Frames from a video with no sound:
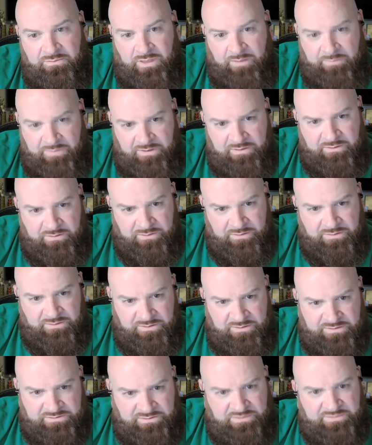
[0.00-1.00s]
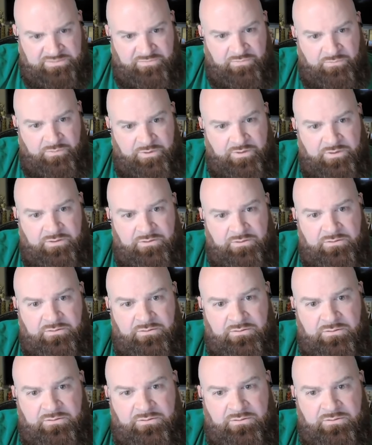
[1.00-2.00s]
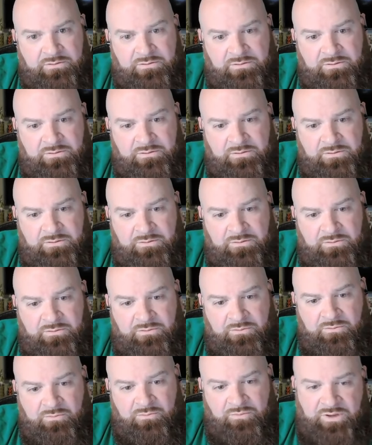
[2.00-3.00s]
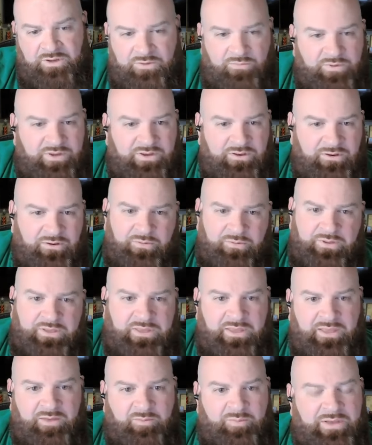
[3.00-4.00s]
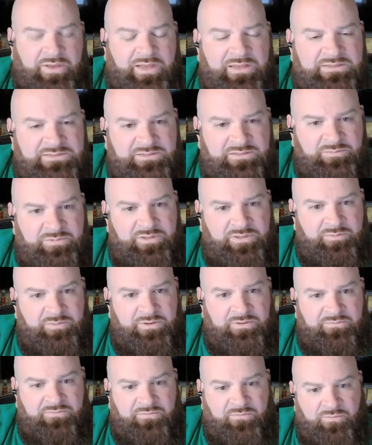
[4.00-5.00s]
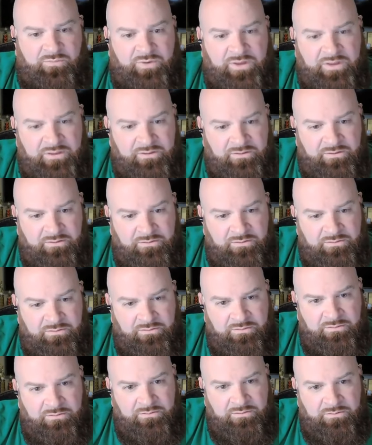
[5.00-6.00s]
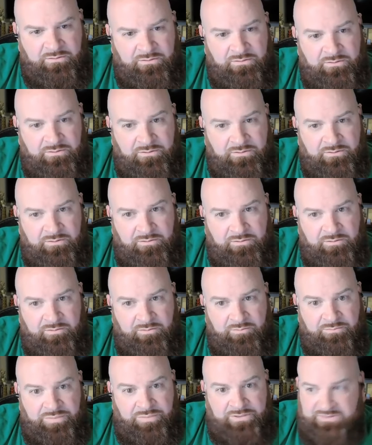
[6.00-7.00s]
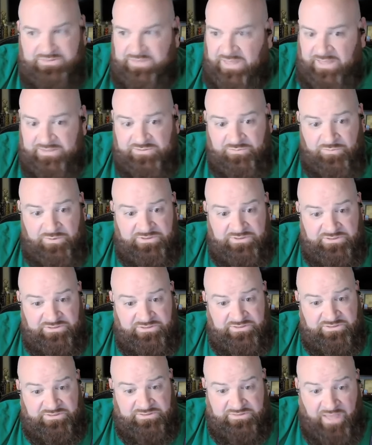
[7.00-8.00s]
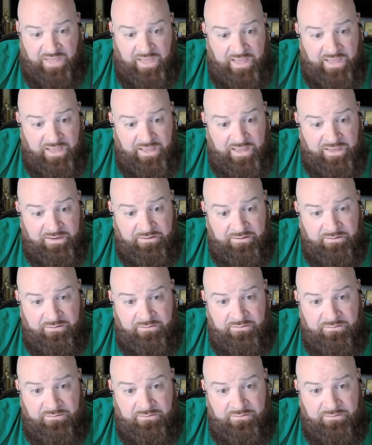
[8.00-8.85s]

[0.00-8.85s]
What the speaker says: I mean, is this for real? We know it can't possibly be for real. But that's what she said.